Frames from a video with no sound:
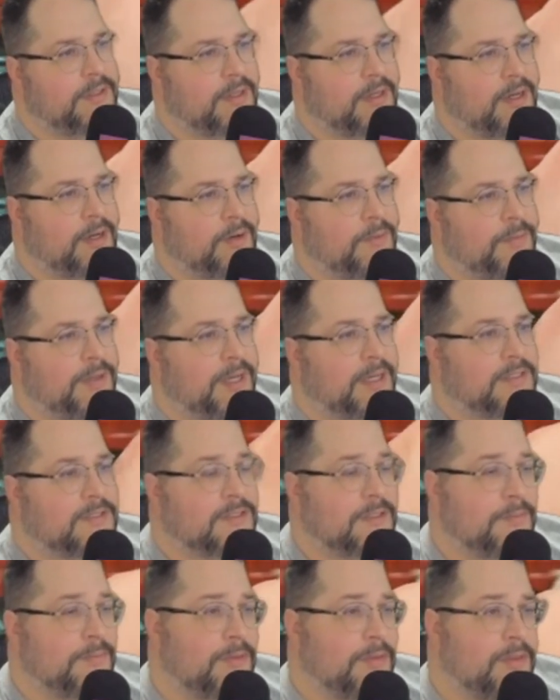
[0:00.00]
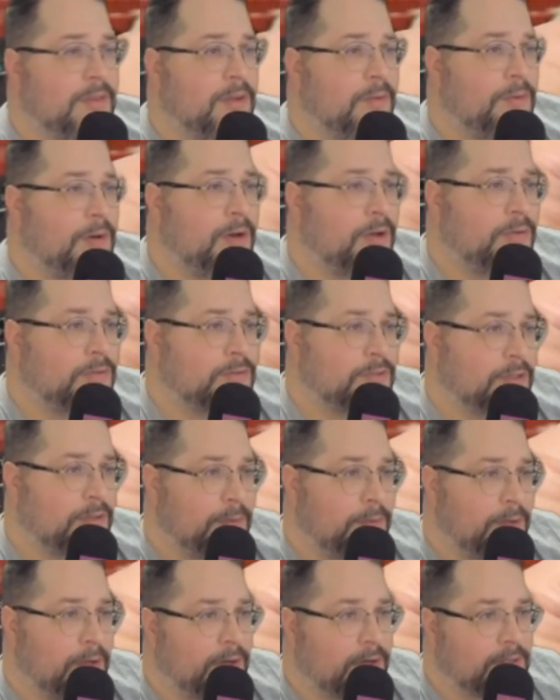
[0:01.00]
we got something that we know is going to
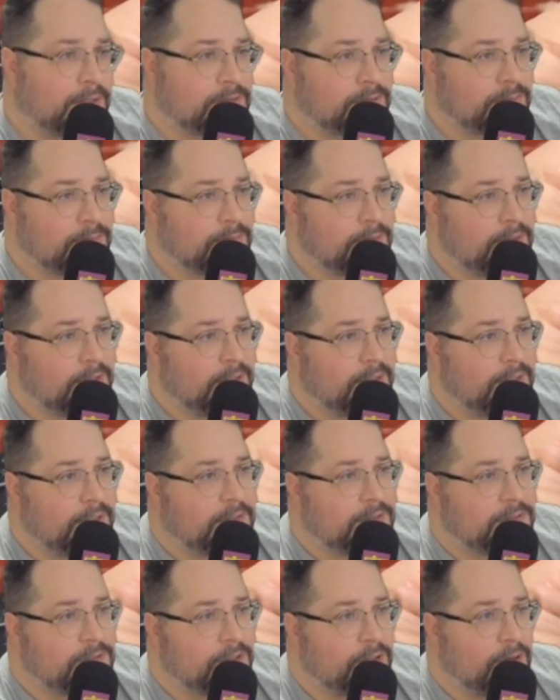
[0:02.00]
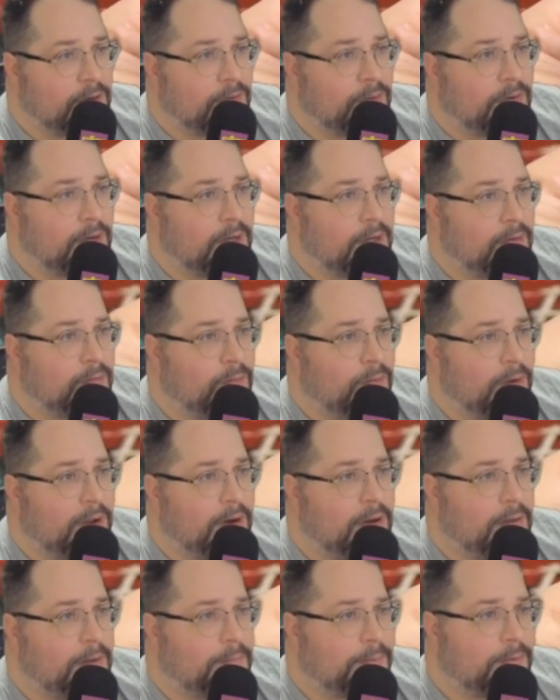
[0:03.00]
be awesome. So right
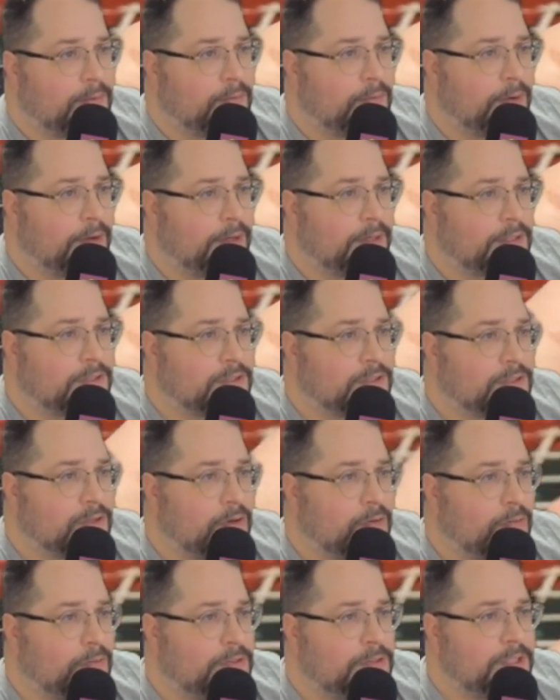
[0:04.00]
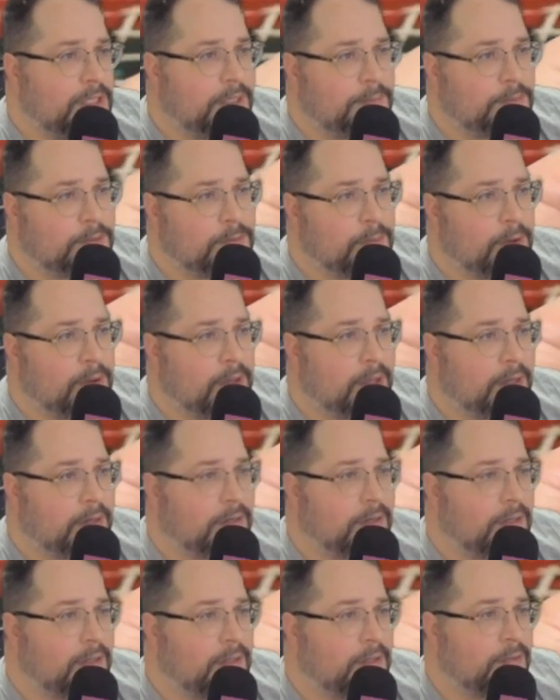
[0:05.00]
up, we're going to start with James
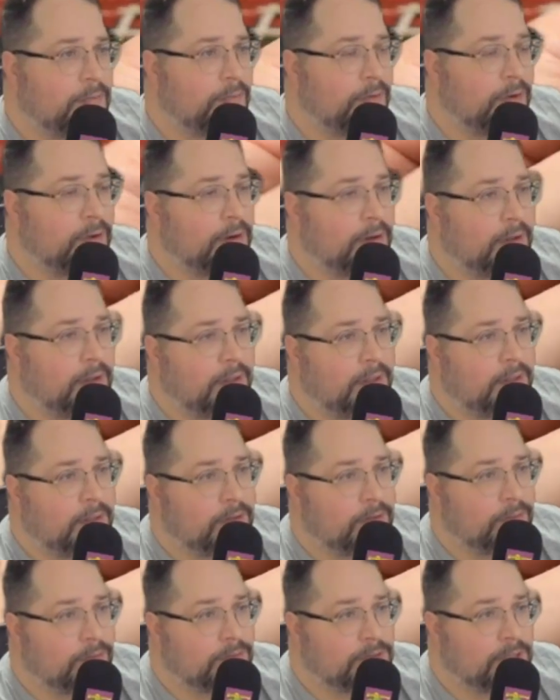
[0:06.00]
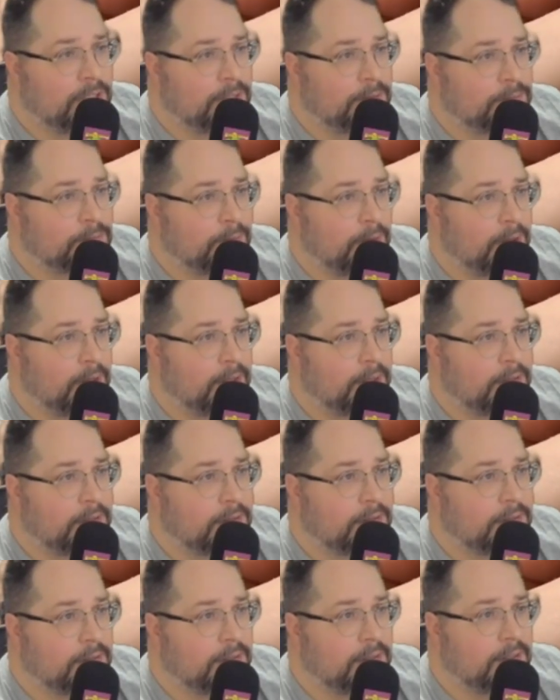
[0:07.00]
Bond, and then we're going to end with James Bond.
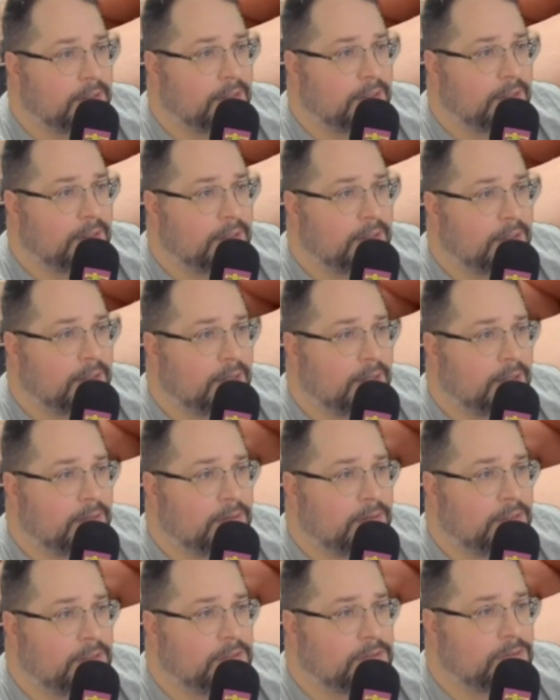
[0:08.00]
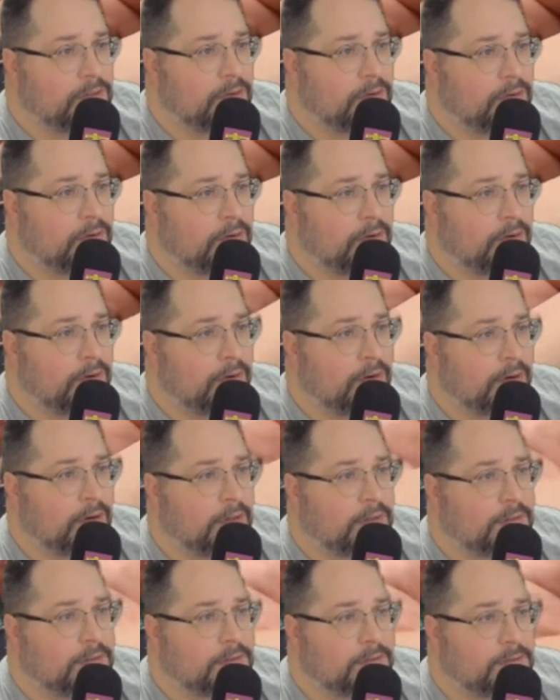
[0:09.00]
These
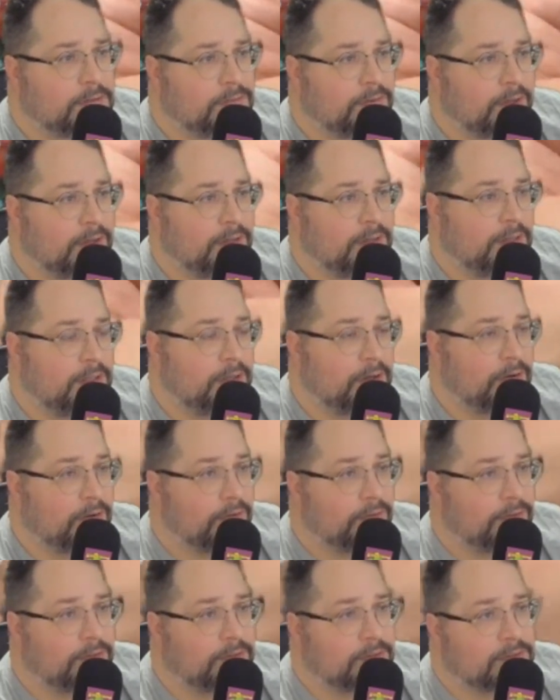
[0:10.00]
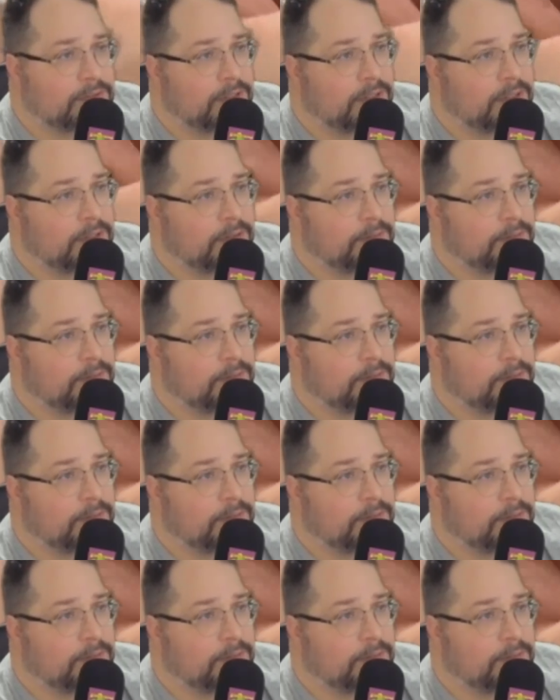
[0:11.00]
are, let's find the year on this thing.